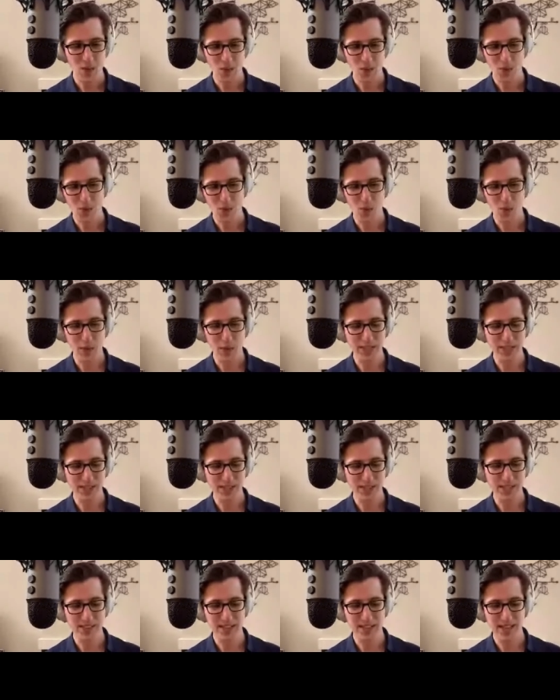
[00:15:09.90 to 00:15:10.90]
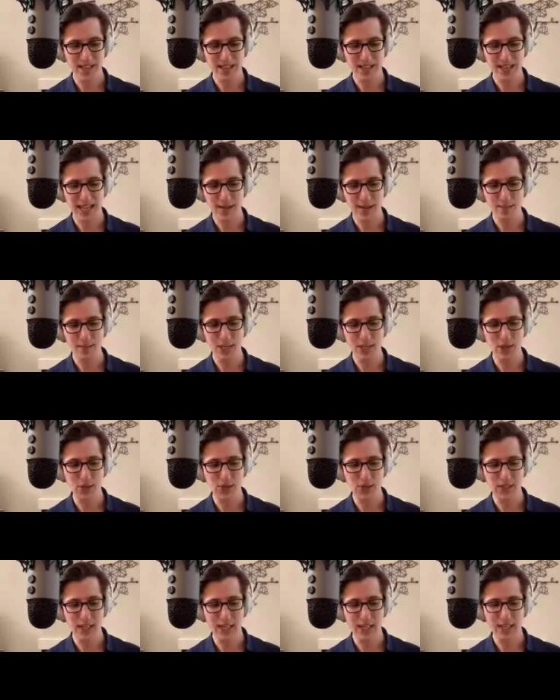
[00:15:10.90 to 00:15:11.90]
we can see that I'm
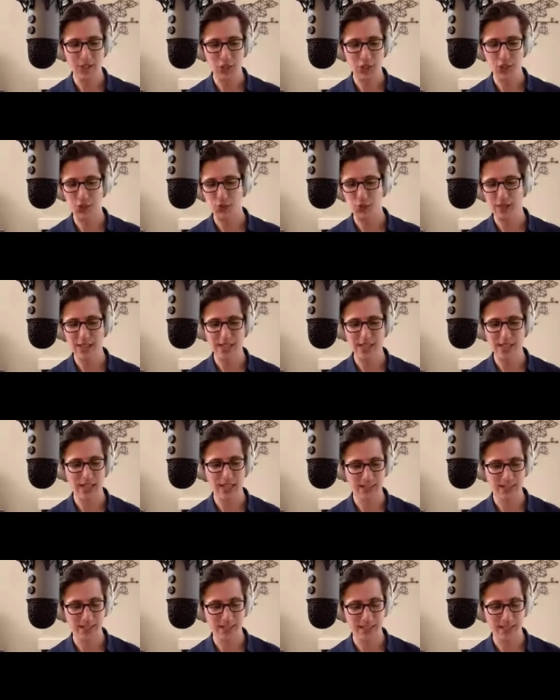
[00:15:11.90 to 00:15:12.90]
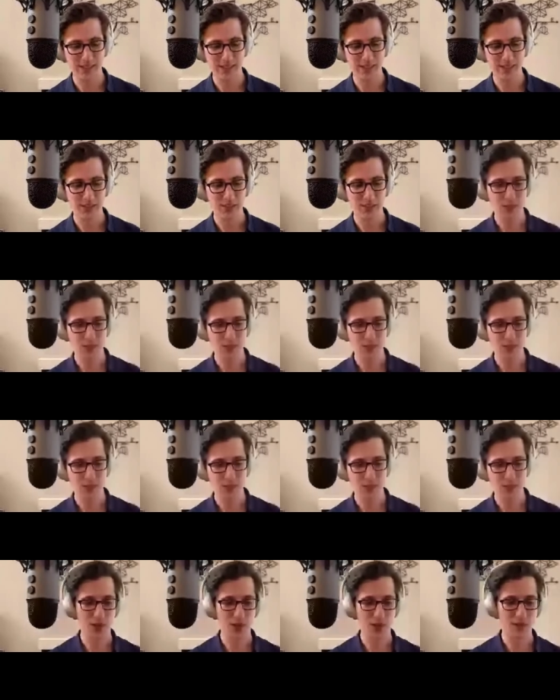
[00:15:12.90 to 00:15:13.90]
using a string constant
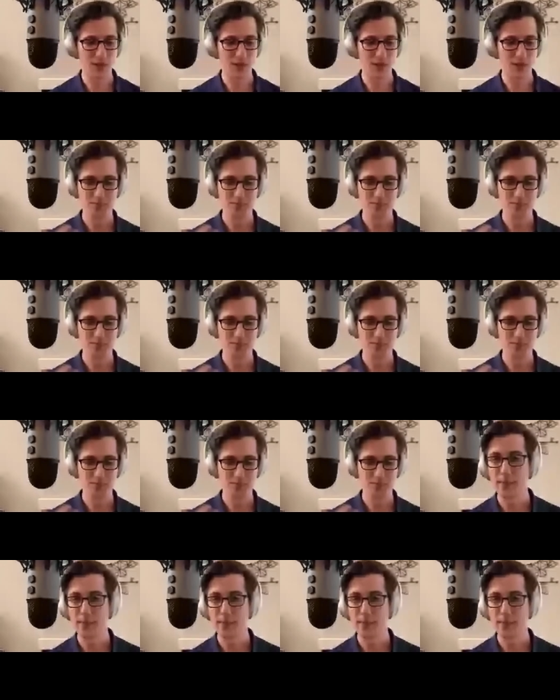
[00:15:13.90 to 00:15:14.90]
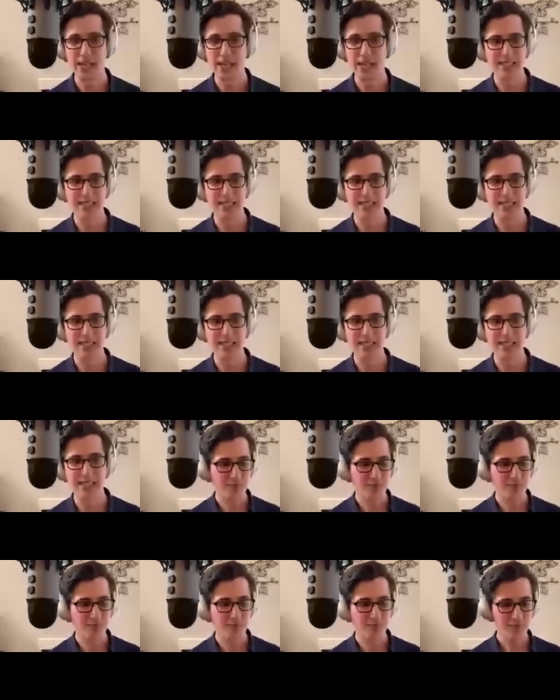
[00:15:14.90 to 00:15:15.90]
for my automation ID.
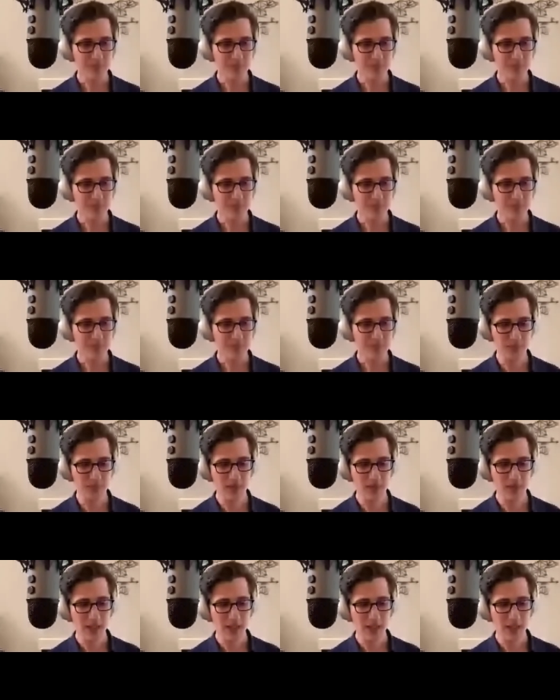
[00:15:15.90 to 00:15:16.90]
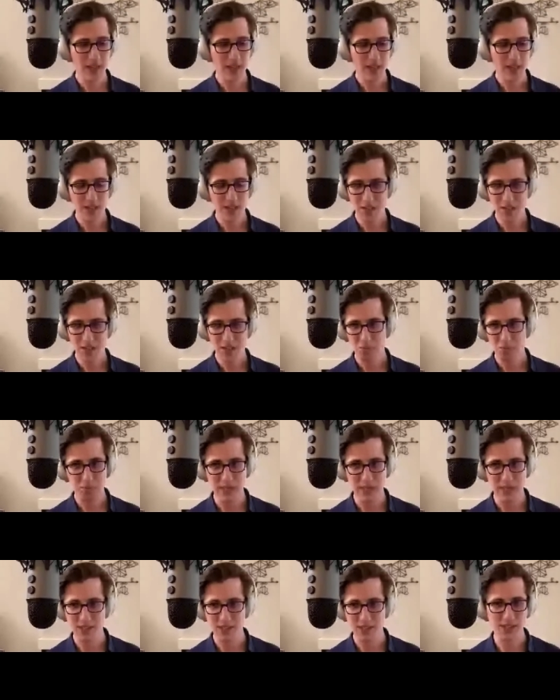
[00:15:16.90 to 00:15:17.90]
Well,
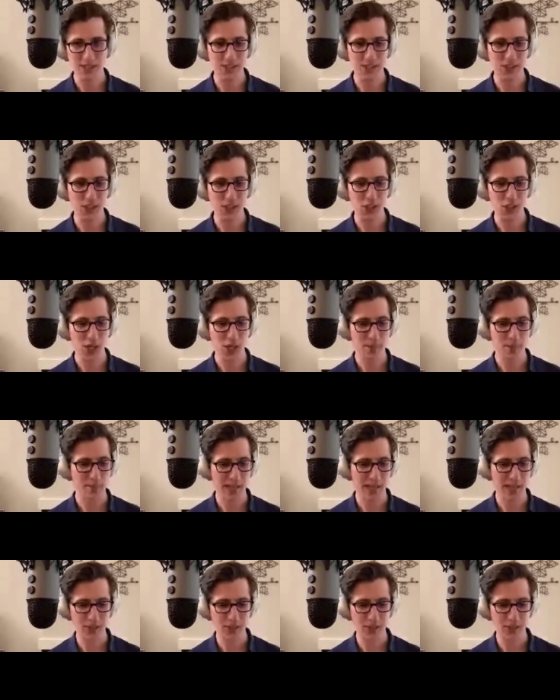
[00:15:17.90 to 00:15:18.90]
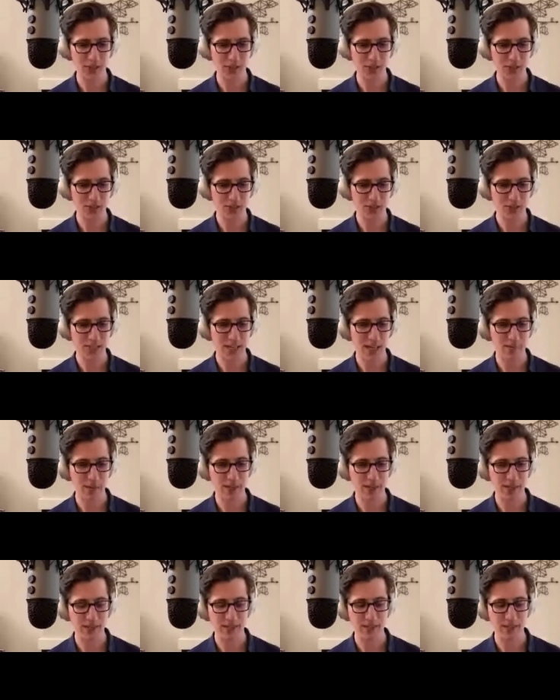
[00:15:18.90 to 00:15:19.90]
because it's in C#, I can just type
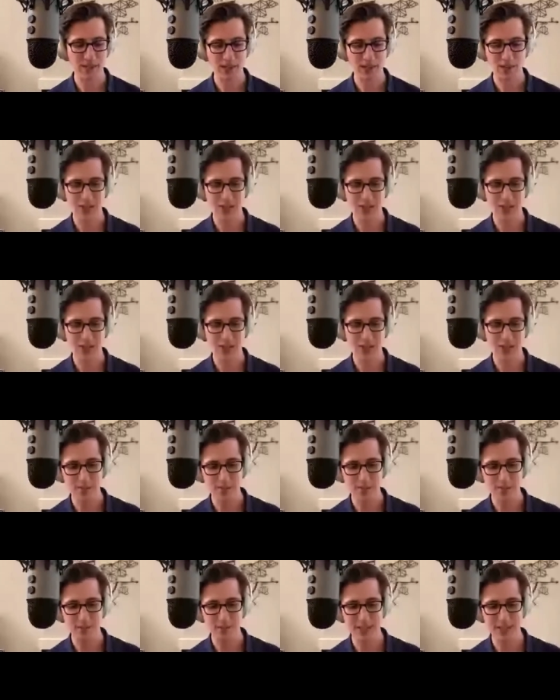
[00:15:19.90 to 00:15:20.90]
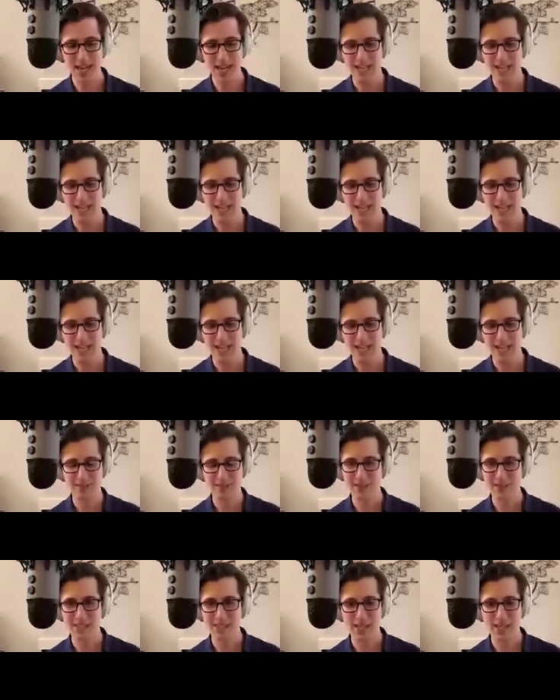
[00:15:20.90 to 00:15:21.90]
in the class name dot,
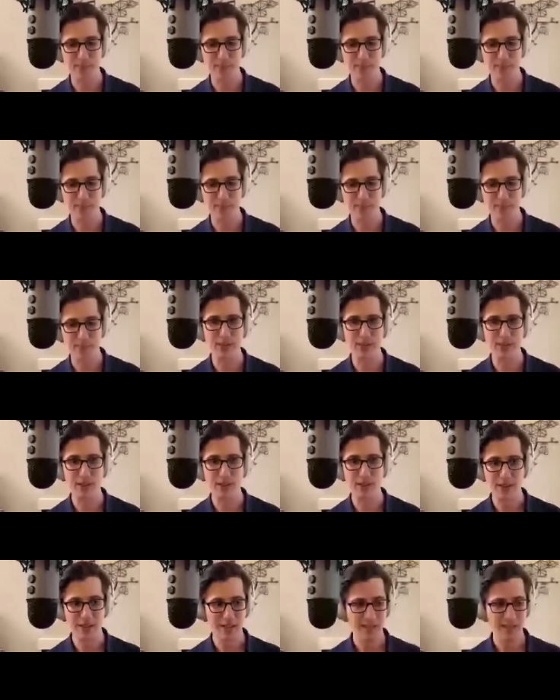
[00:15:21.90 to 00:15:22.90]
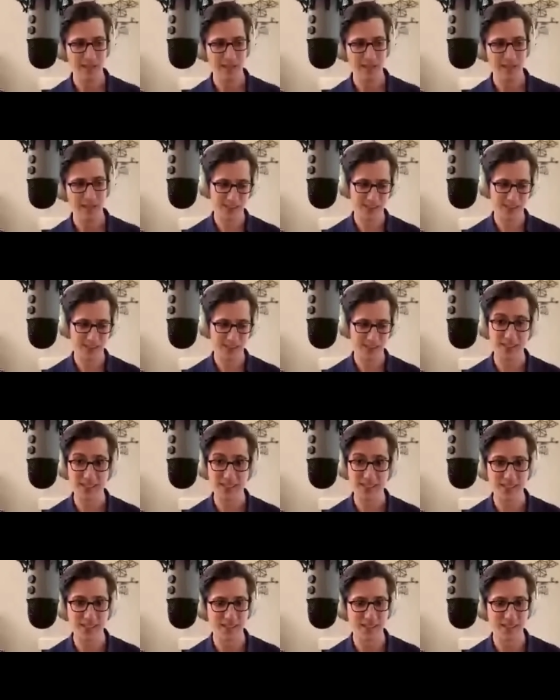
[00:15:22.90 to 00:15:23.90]
type in, that's a
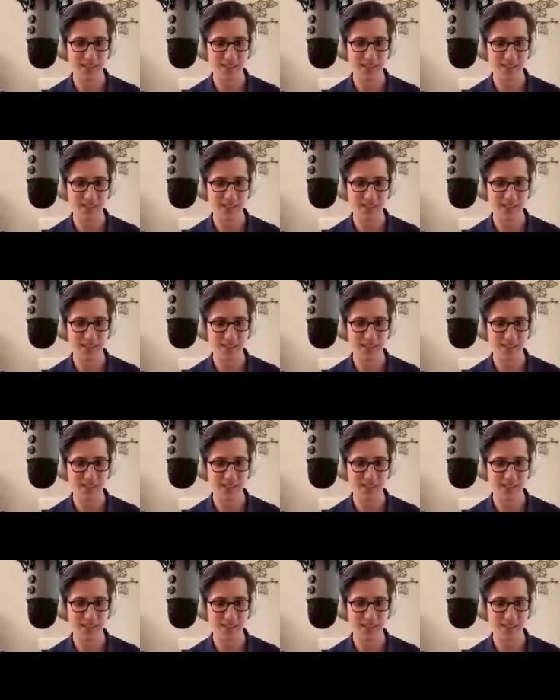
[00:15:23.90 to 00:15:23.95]
constant